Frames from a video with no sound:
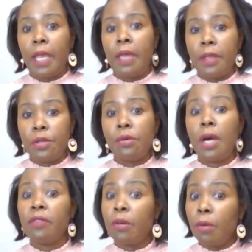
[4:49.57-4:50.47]
And then you
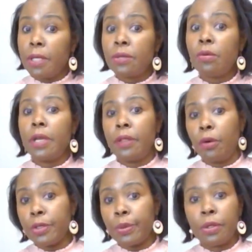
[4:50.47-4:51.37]
have the ones who are in the
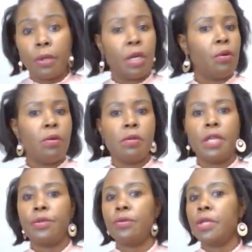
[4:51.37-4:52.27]
hospital, and all
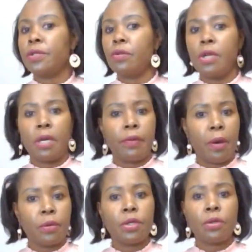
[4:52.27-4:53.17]
they do is going
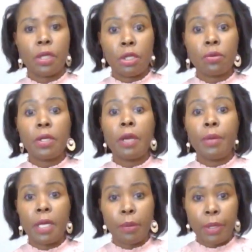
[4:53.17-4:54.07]
around talking to
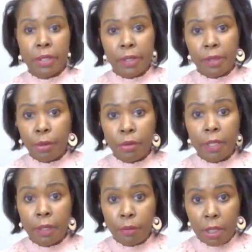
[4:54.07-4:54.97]
diabetic patients about
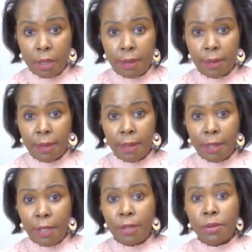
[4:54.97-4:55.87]
diabetes.
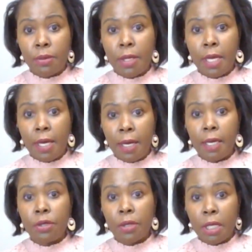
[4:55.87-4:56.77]
So they are
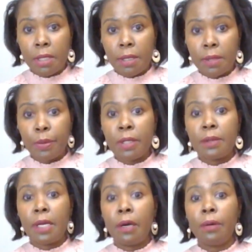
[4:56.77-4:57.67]
educators, but
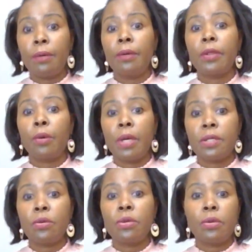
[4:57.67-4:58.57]
now the
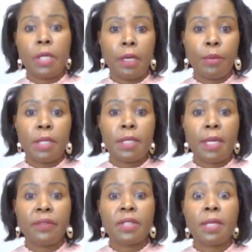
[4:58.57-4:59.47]
ones who do diabetes
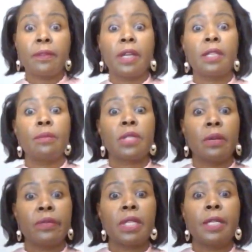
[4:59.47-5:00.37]
have certified
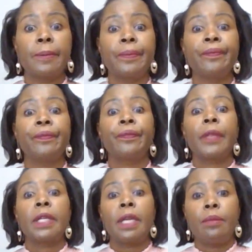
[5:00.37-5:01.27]
themselves in
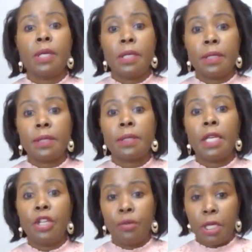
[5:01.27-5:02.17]
diabetes
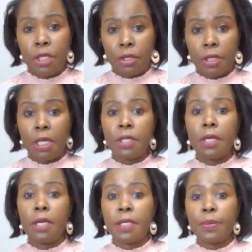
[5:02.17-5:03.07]
education and
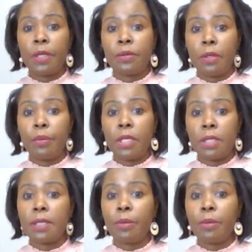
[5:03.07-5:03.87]
speak to the patients